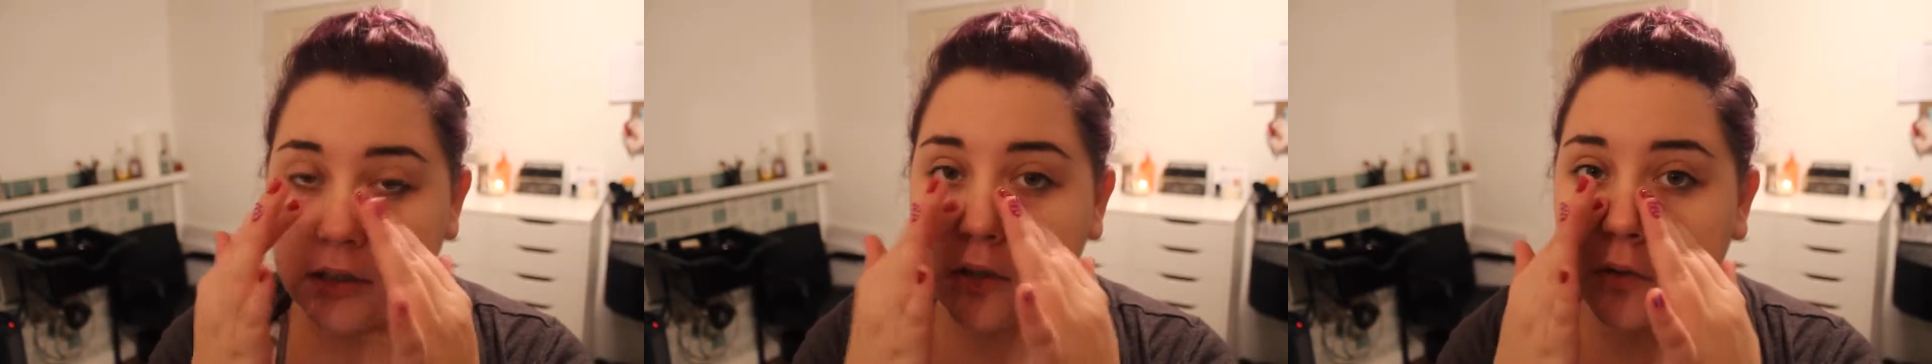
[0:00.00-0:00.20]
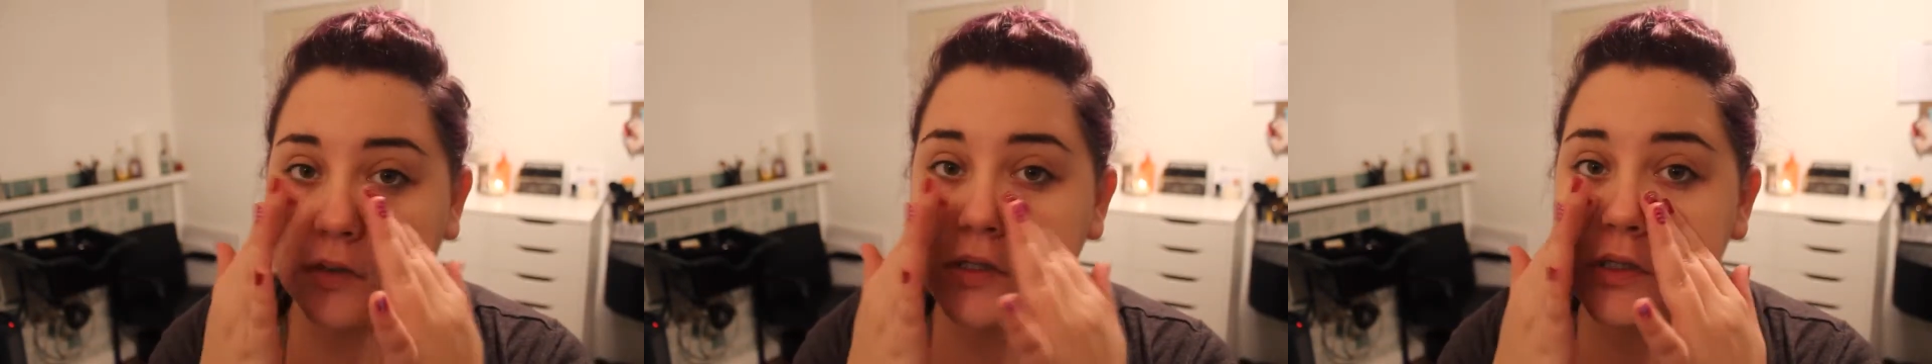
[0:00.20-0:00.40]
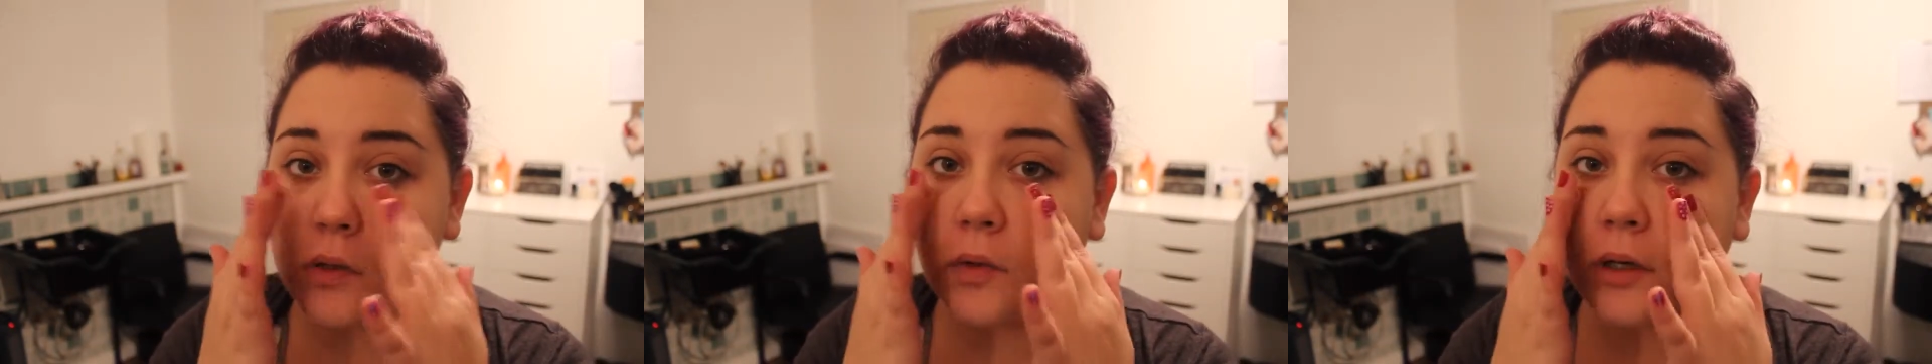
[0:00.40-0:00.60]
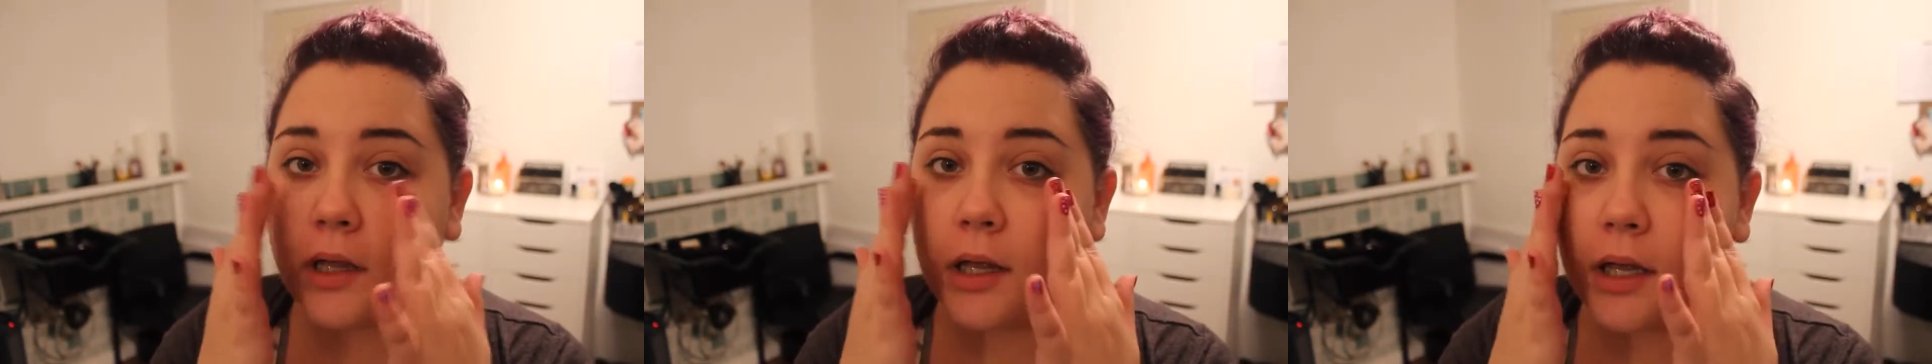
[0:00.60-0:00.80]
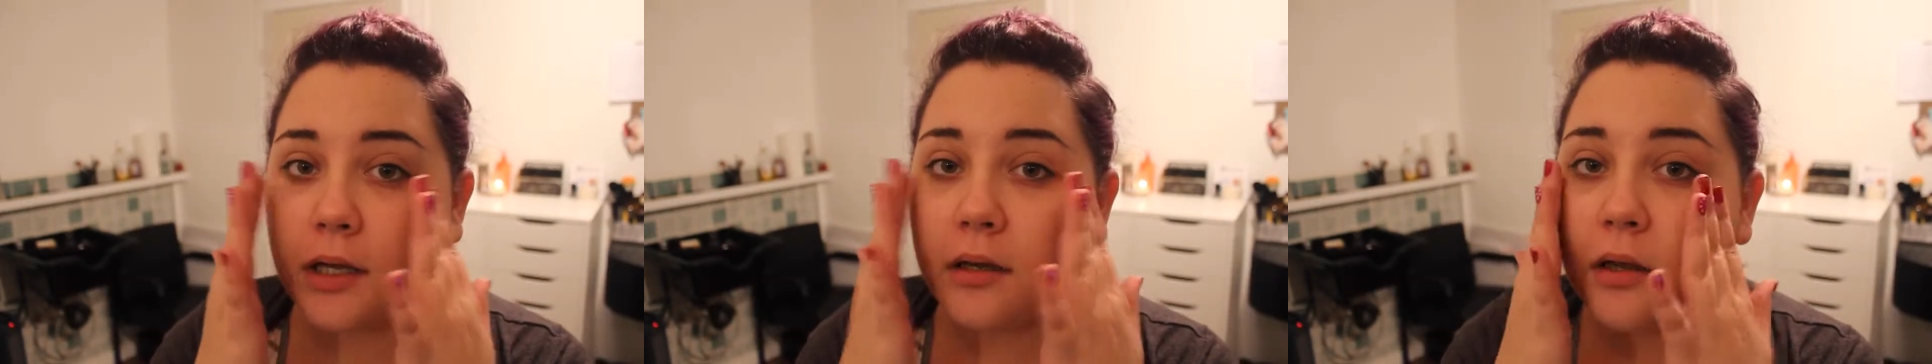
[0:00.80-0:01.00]
or soak
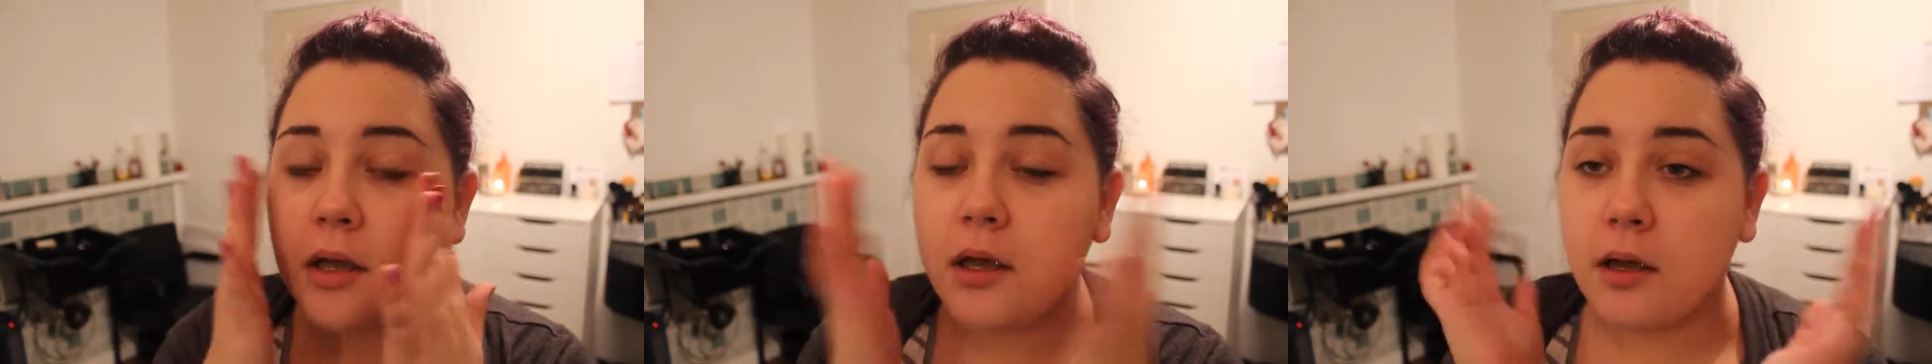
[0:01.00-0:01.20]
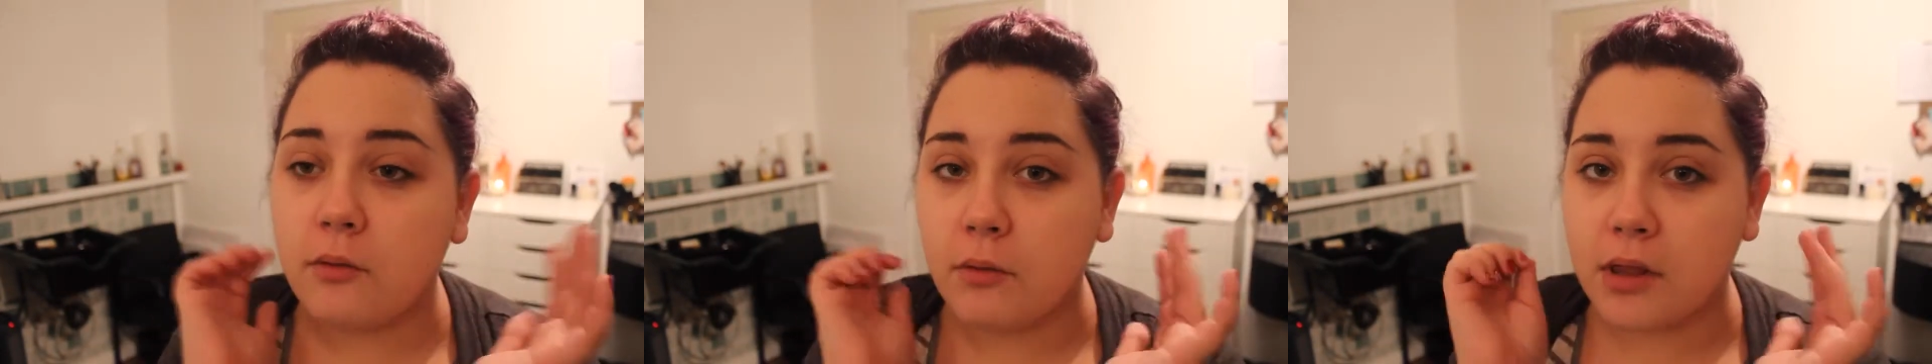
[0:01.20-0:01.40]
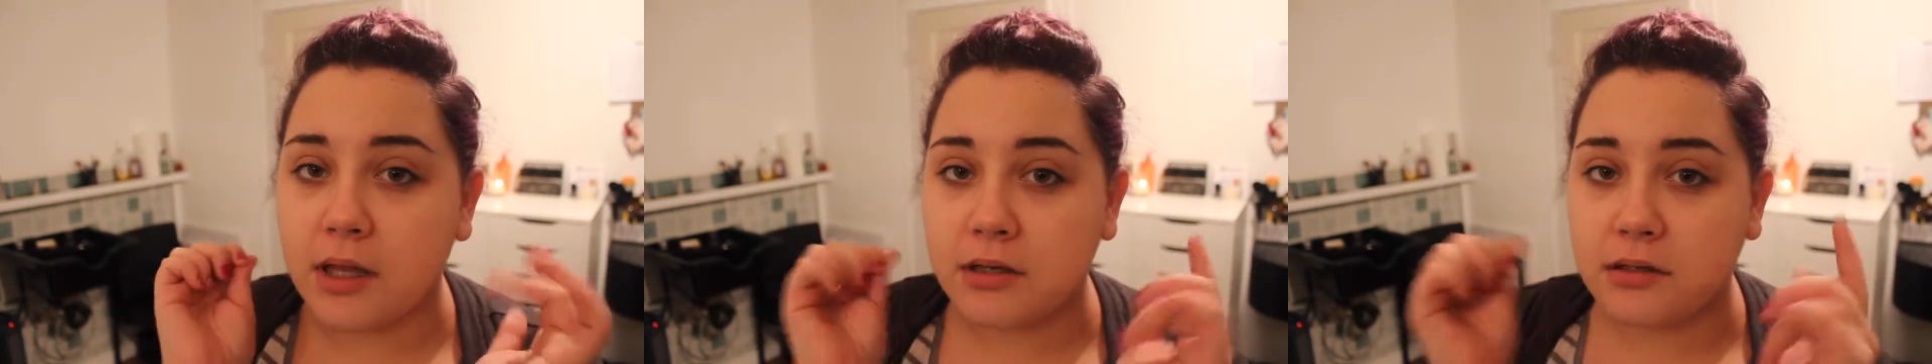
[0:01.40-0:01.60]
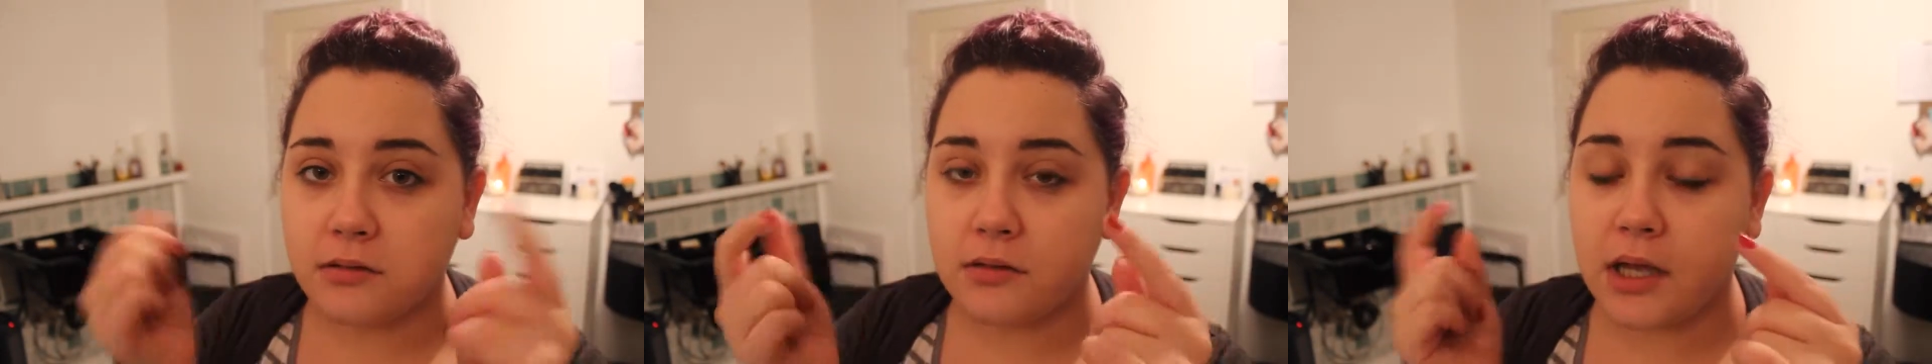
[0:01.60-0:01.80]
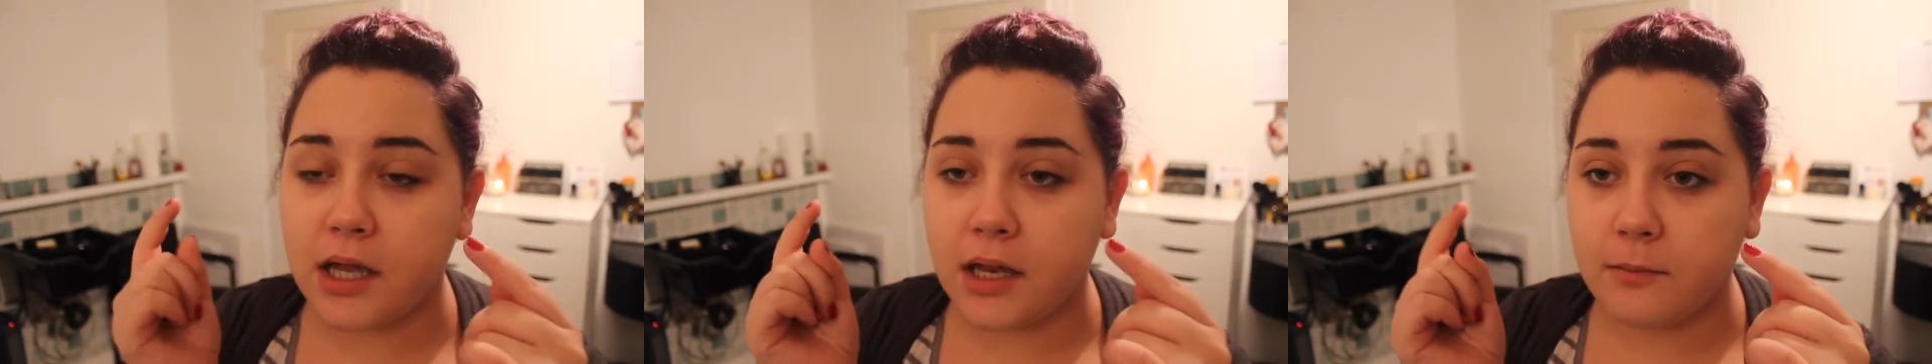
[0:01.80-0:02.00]
in, and while I
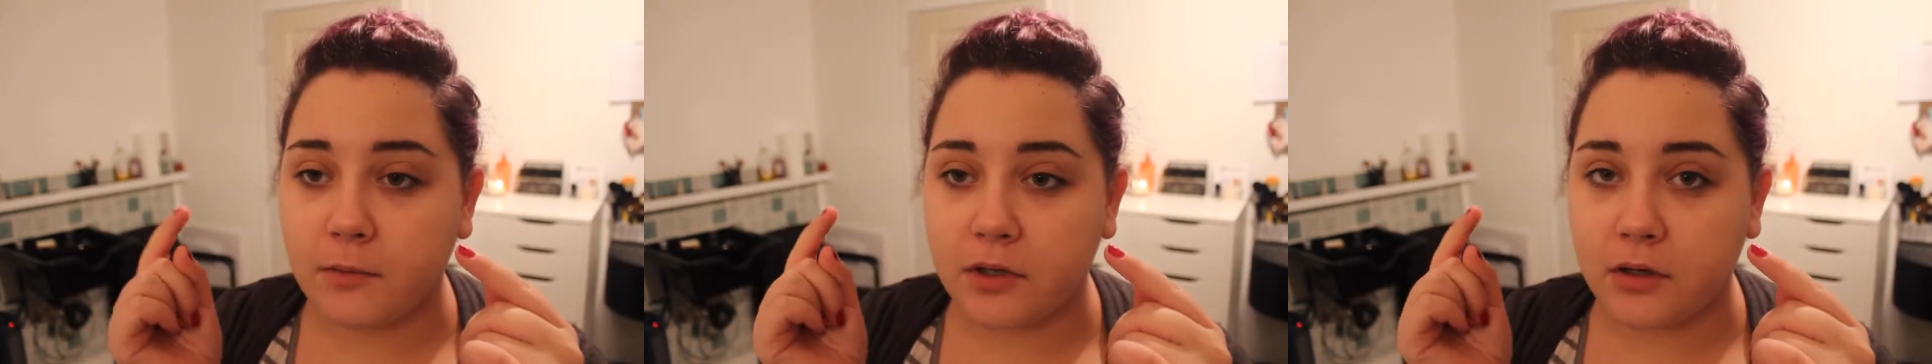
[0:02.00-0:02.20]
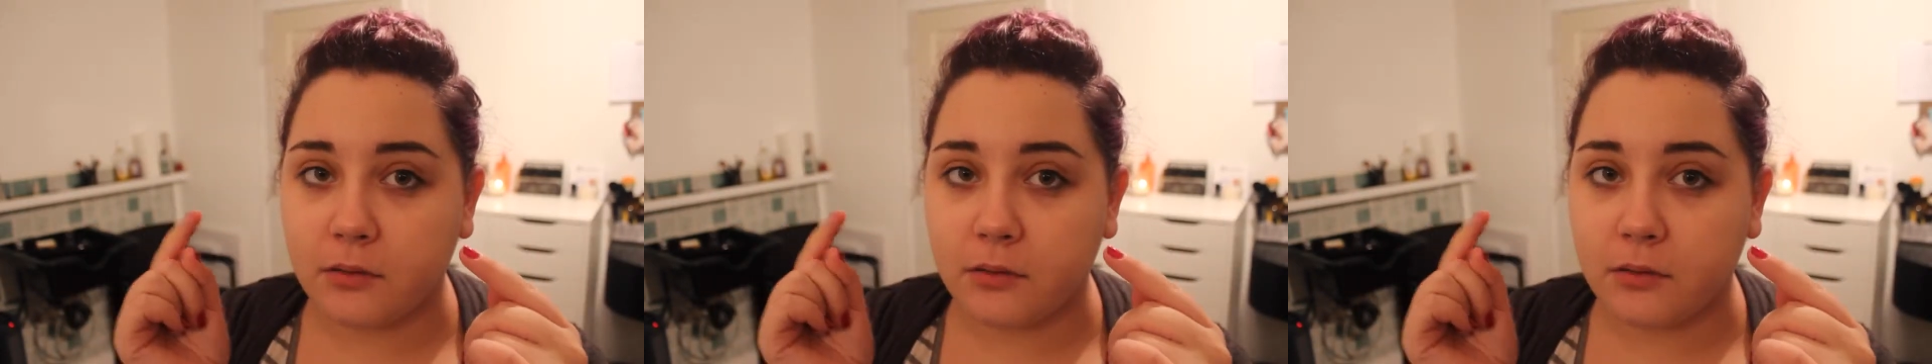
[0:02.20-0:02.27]
do that, I'm gonna